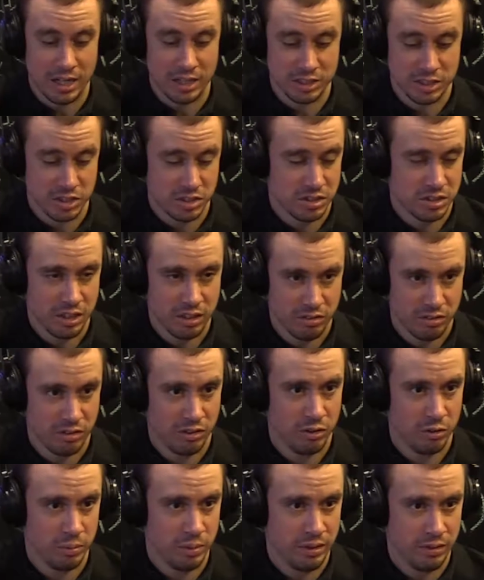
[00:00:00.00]
Just tell us a
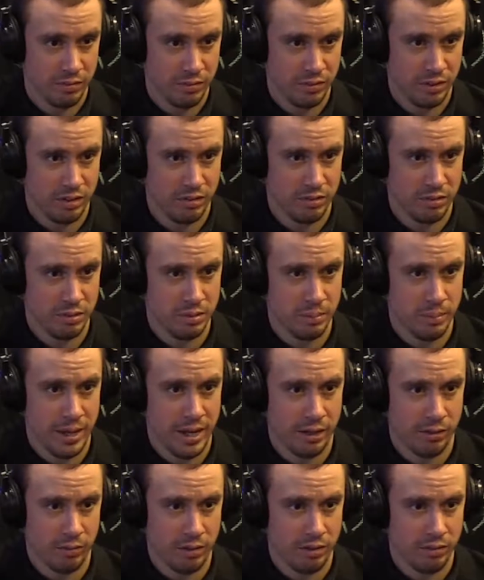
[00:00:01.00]
little bit of the
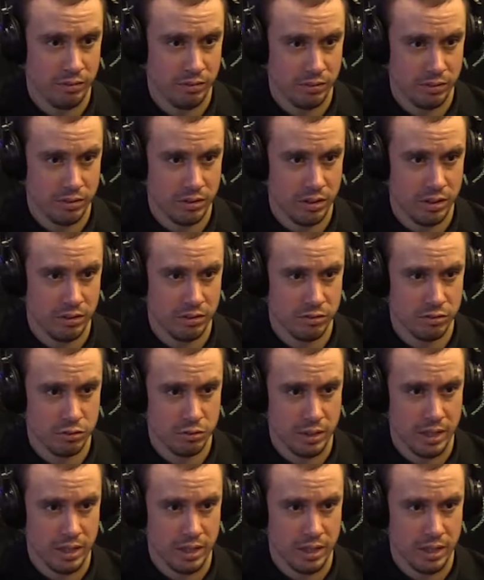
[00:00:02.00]
background to